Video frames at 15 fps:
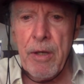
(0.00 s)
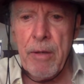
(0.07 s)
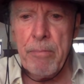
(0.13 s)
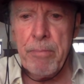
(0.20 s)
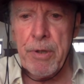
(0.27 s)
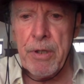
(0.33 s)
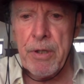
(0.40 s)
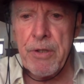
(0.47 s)

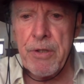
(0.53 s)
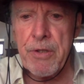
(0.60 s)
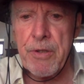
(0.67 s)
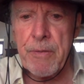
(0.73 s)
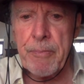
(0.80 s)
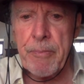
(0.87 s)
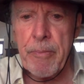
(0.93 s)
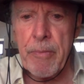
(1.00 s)
but
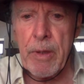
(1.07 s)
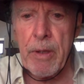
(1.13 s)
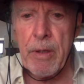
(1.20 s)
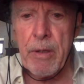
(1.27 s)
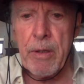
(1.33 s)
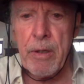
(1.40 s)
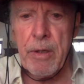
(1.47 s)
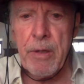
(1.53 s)

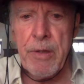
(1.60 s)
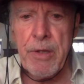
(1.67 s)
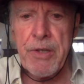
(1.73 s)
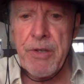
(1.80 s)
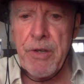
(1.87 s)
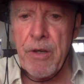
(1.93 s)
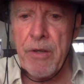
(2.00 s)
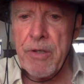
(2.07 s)
in
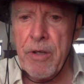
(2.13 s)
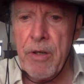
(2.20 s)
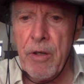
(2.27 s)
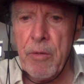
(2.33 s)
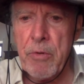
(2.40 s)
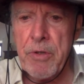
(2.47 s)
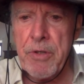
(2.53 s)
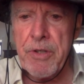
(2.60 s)
this article I
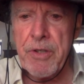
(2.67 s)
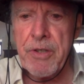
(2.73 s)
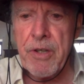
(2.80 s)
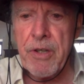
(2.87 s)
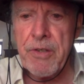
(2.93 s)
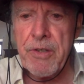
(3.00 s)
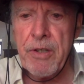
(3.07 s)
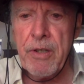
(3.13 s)
want to
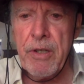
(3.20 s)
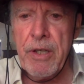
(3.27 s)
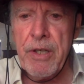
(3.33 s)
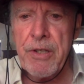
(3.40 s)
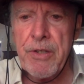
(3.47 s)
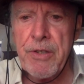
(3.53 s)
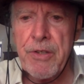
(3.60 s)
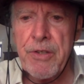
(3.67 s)
discuss at
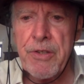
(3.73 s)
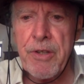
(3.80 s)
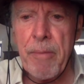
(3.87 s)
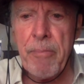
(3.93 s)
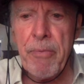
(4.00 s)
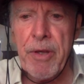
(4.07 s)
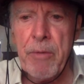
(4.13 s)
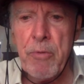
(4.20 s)
least
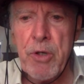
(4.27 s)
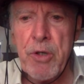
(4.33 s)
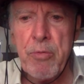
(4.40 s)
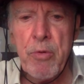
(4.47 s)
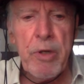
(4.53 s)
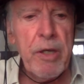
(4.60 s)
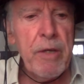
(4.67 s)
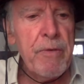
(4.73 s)
something which
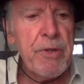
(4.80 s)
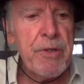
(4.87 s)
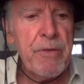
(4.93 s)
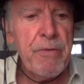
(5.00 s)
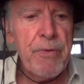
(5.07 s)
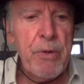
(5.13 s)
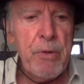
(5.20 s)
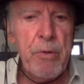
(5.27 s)
will give us a
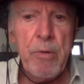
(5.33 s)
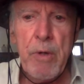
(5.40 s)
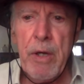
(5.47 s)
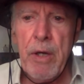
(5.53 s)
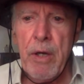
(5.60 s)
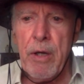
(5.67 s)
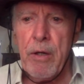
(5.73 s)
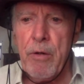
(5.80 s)
few
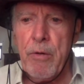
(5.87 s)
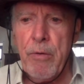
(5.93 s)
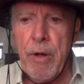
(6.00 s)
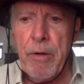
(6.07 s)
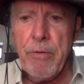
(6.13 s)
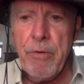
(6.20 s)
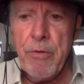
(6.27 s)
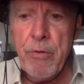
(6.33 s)

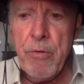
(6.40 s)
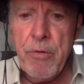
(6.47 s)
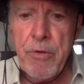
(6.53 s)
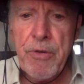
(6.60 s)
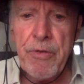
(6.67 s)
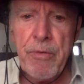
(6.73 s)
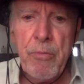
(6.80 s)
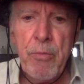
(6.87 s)
ground
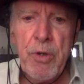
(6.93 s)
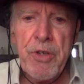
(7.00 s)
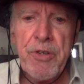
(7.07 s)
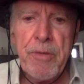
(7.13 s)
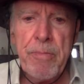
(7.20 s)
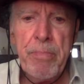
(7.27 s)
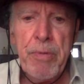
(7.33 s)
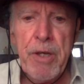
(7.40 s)
rules from which
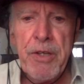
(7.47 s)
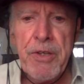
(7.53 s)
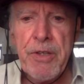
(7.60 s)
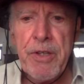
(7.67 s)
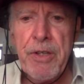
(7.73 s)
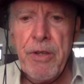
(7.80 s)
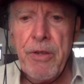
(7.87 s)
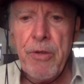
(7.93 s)
to base
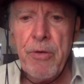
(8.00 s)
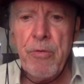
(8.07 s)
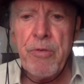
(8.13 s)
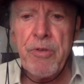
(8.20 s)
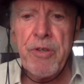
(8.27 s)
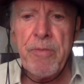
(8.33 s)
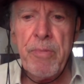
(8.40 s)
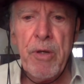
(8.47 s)
any
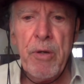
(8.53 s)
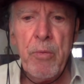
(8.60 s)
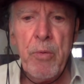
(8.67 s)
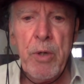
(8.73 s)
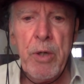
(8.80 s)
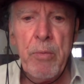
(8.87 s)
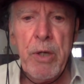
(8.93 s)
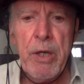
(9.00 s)
thoughts about
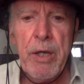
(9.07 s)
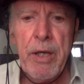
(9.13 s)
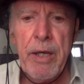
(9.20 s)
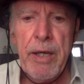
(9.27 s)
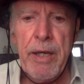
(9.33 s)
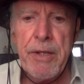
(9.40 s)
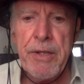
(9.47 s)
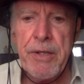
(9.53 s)
where we're
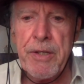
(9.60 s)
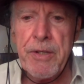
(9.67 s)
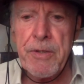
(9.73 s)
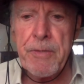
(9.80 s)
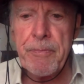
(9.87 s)
headed.